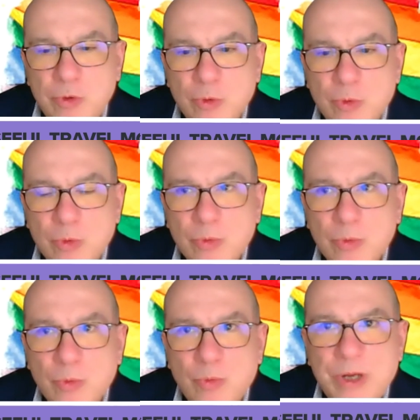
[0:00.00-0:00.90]
to
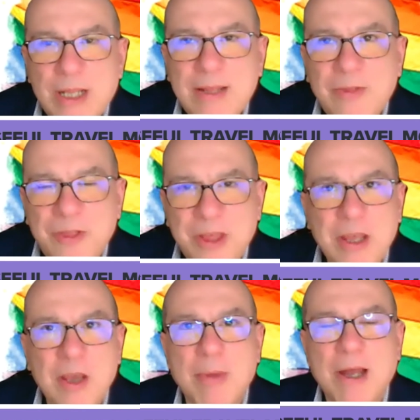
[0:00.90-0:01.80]
really
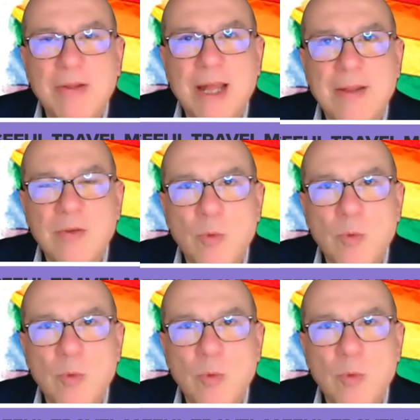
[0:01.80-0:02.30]
think about that,